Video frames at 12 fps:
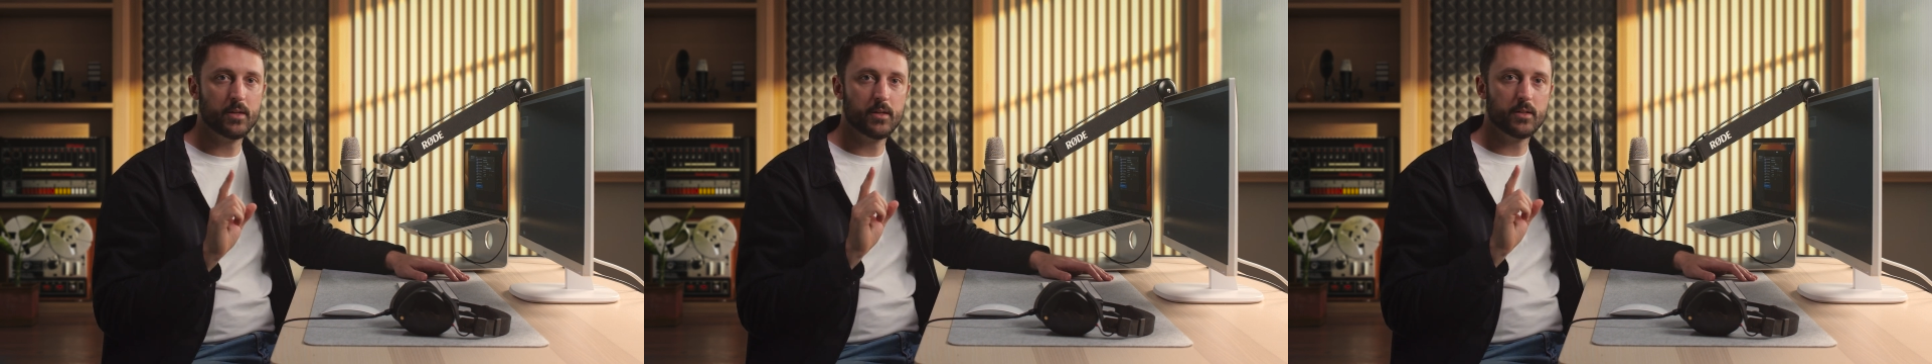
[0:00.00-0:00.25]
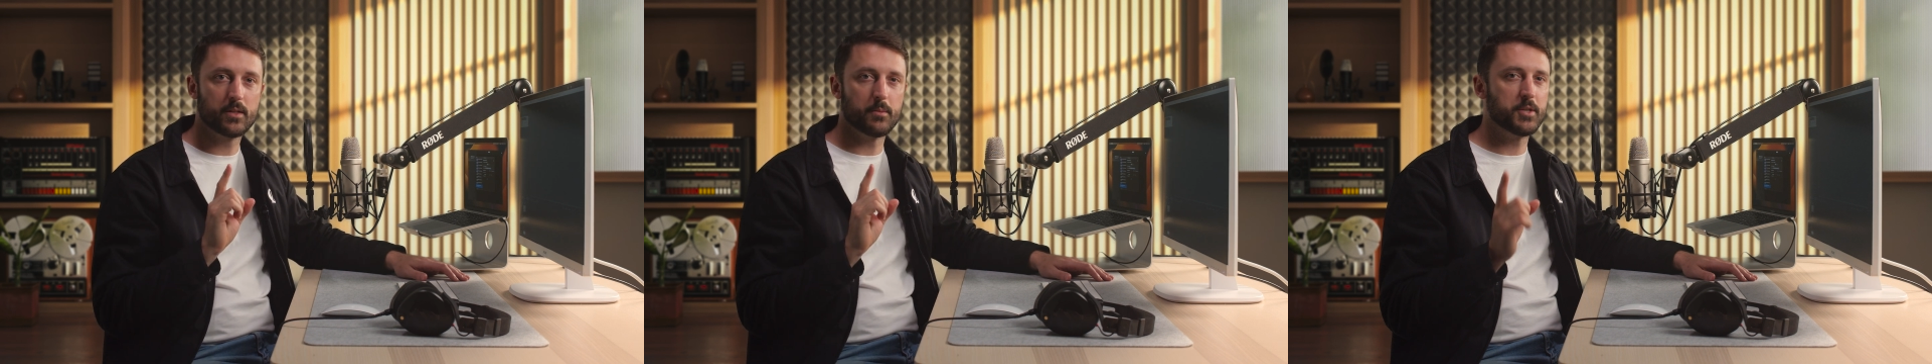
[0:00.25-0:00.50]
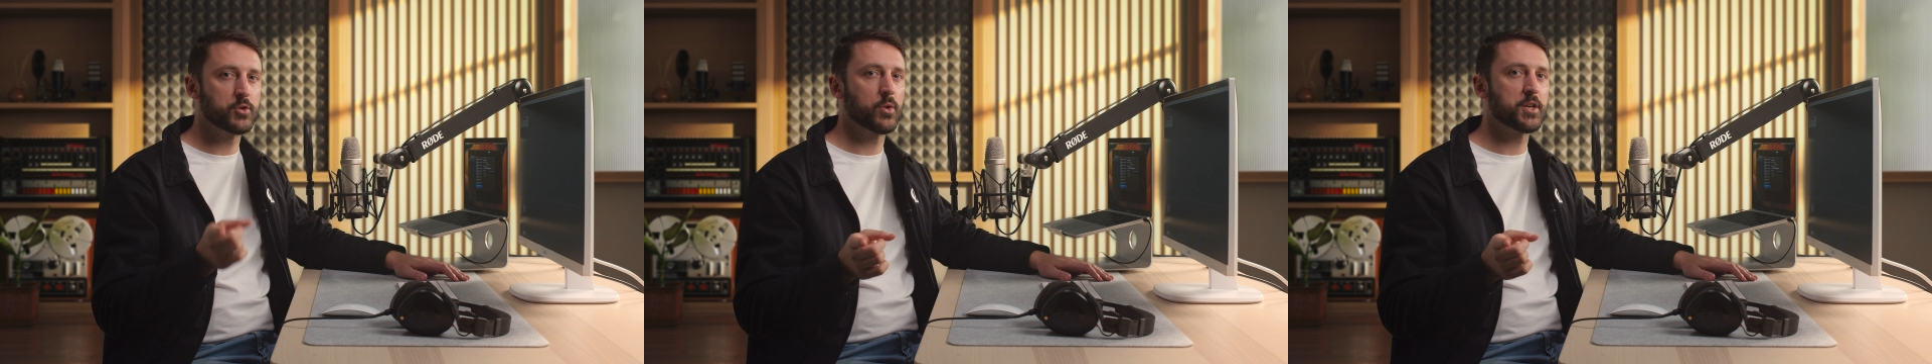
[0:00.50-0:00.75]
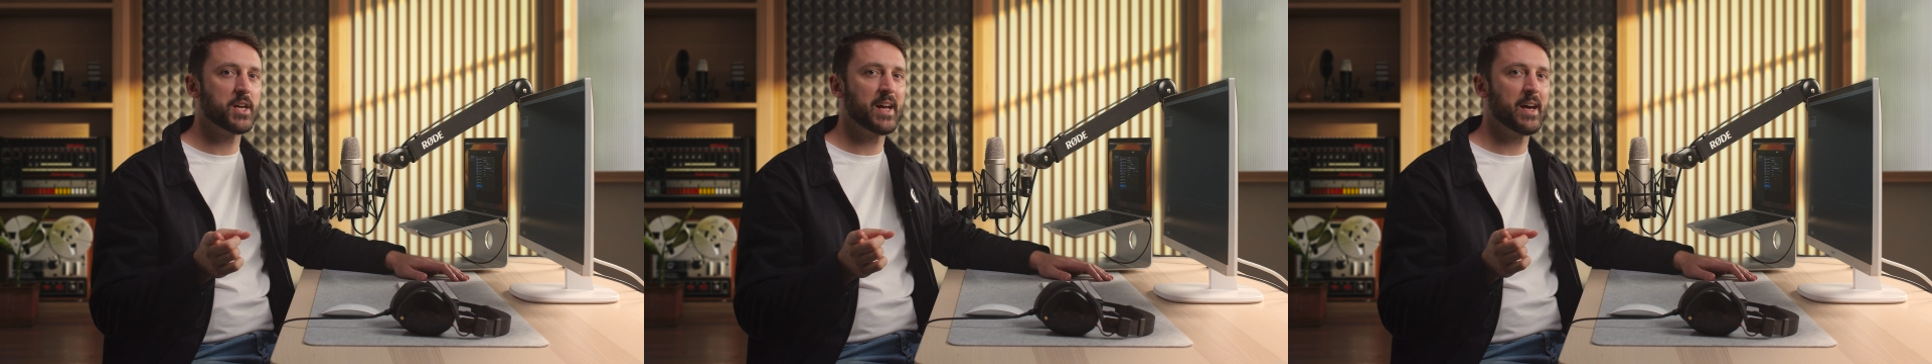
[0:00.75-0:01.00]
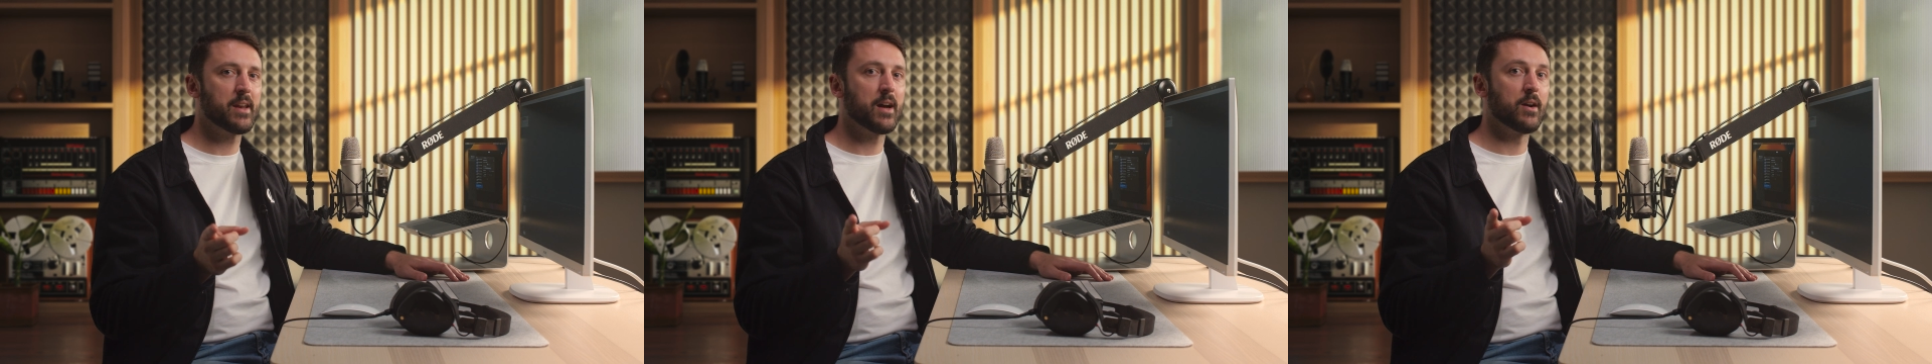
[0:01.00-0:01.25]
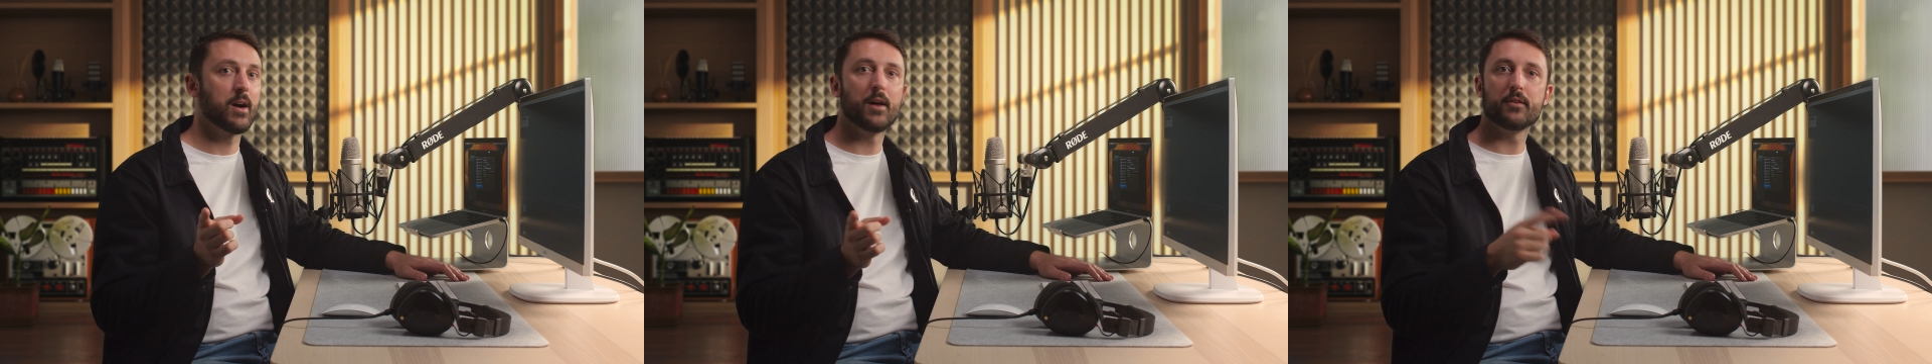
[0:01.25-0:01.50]
So be sure to check out
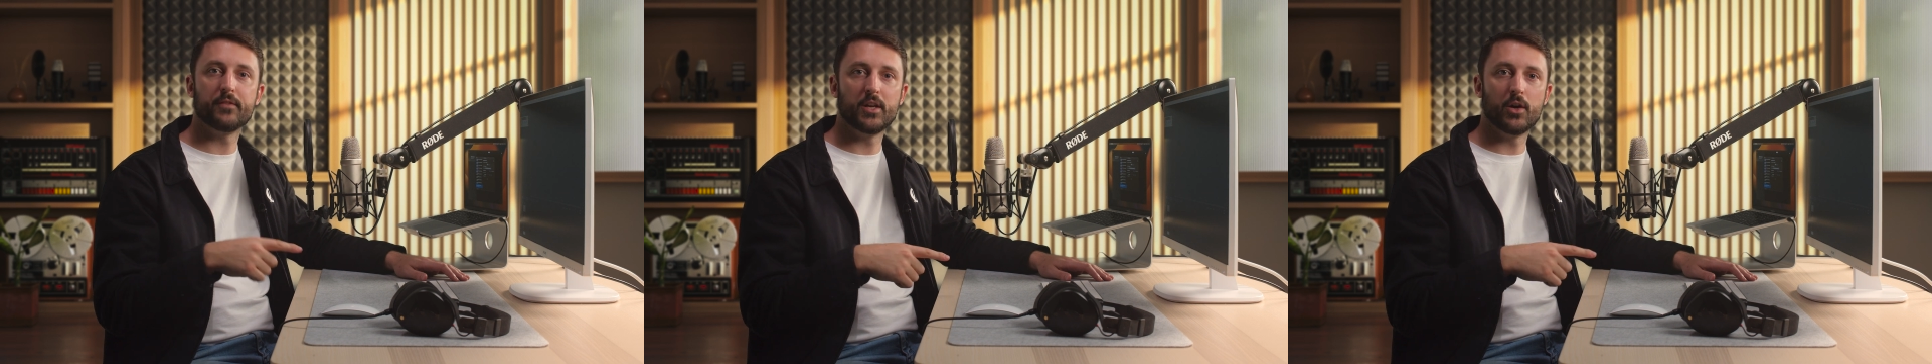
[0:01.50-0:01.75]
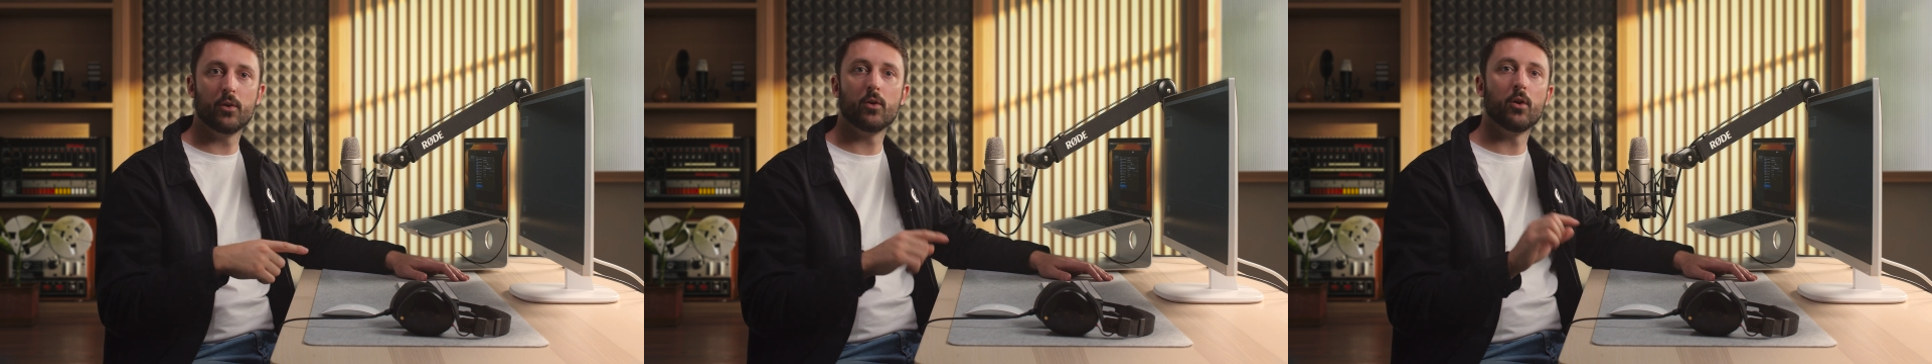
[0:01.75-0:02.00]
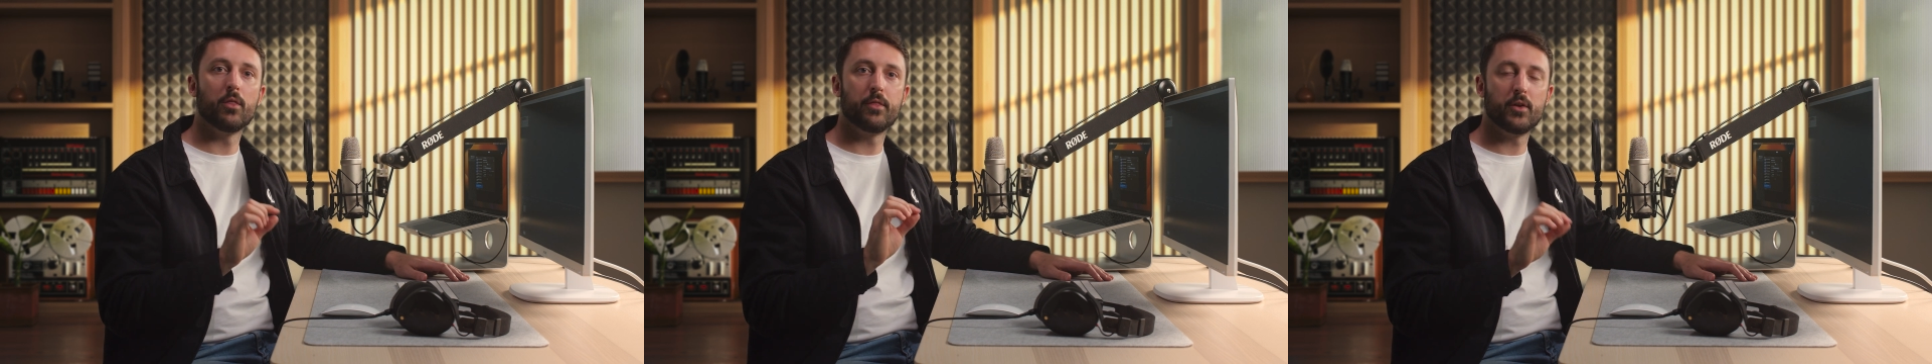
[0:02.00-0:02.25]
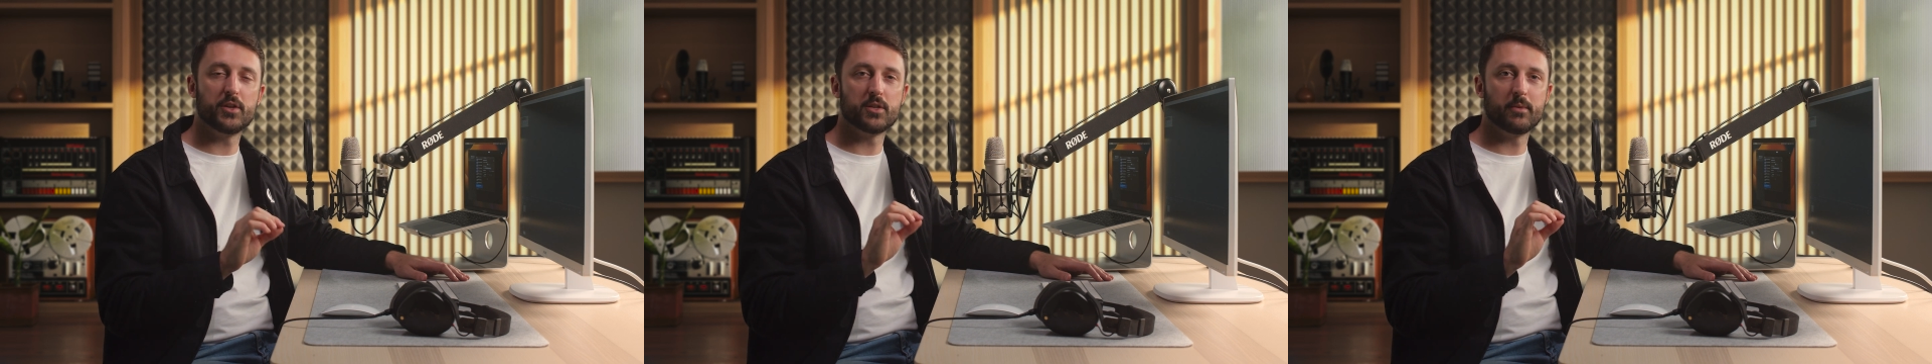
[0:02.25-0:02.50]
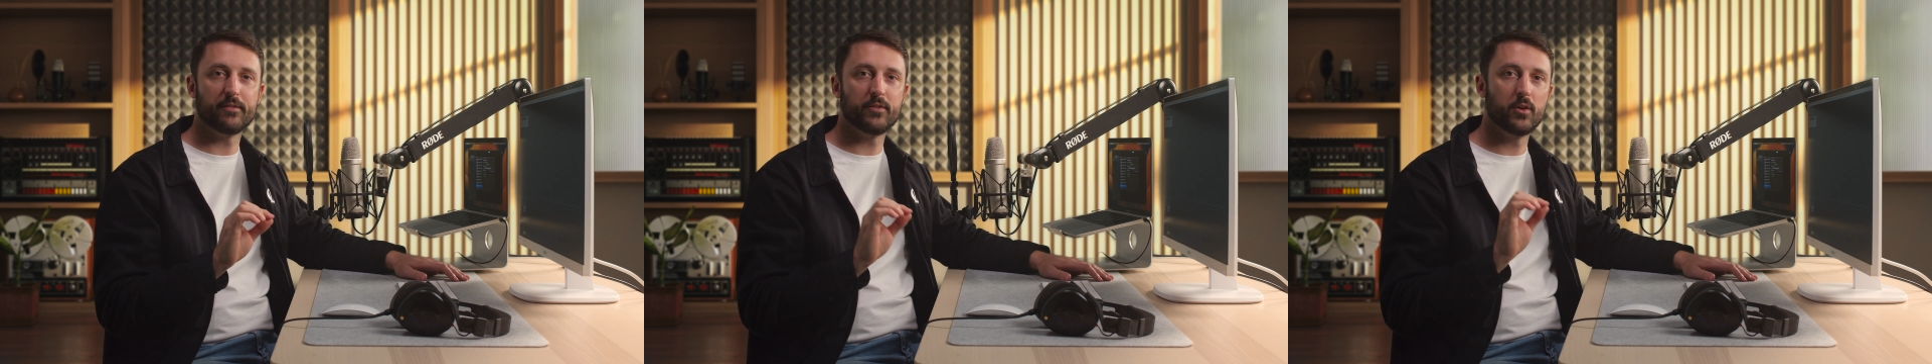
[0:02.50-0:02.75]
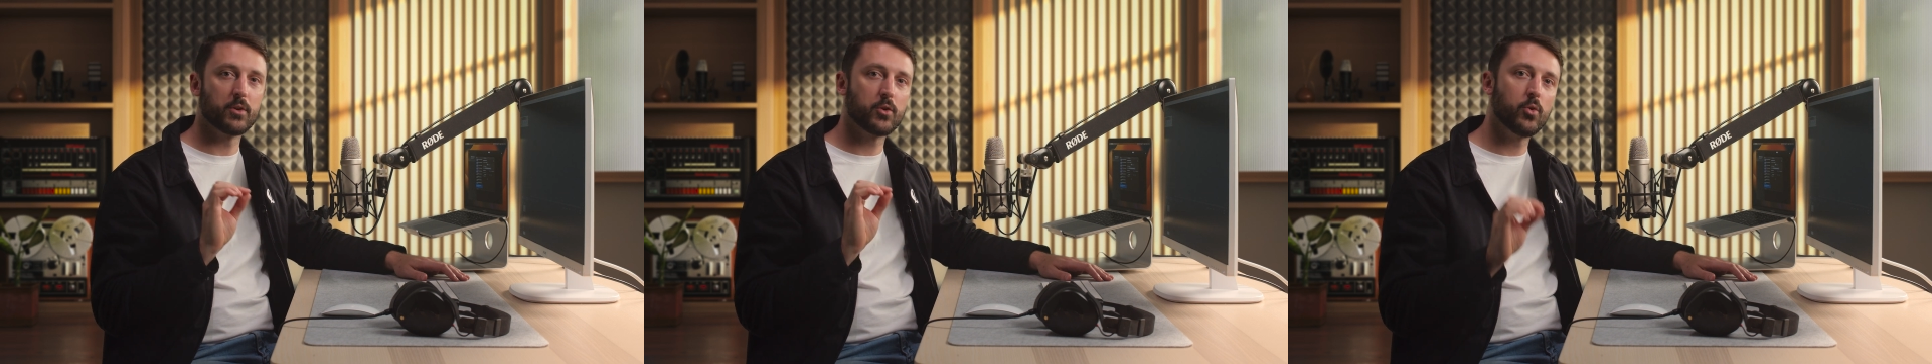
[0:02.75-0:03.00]
our other video on 32-bit
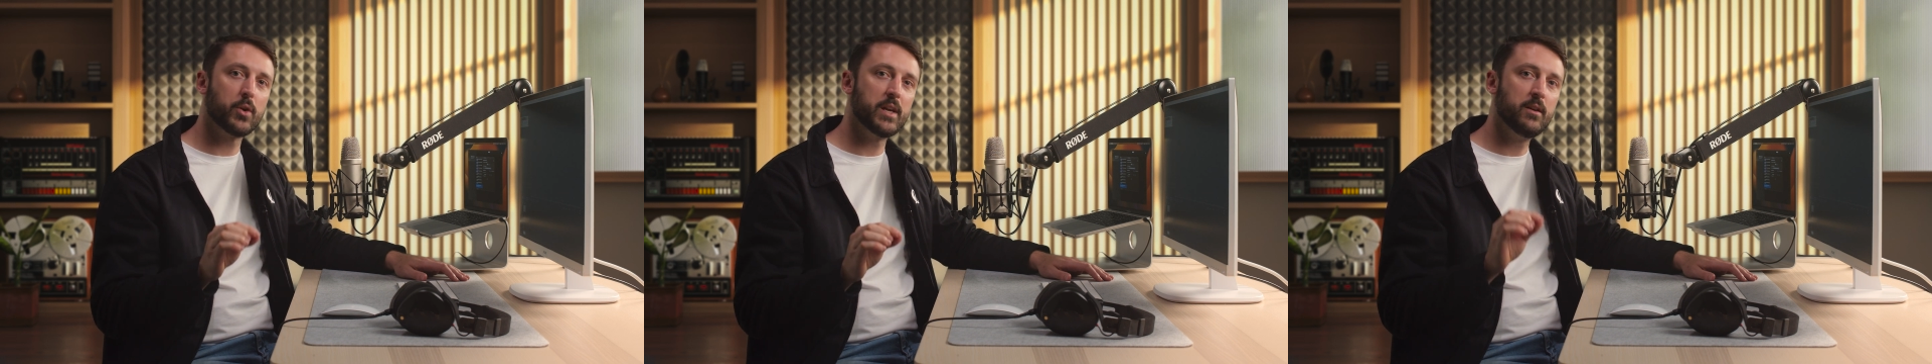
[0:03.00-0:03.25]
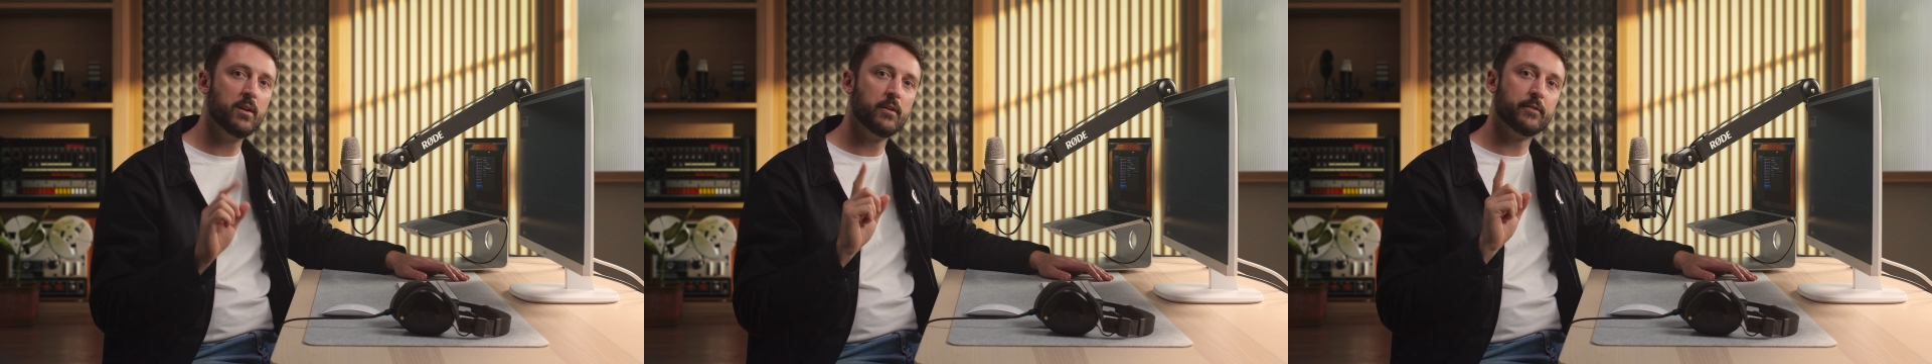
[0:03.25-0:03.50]
float recording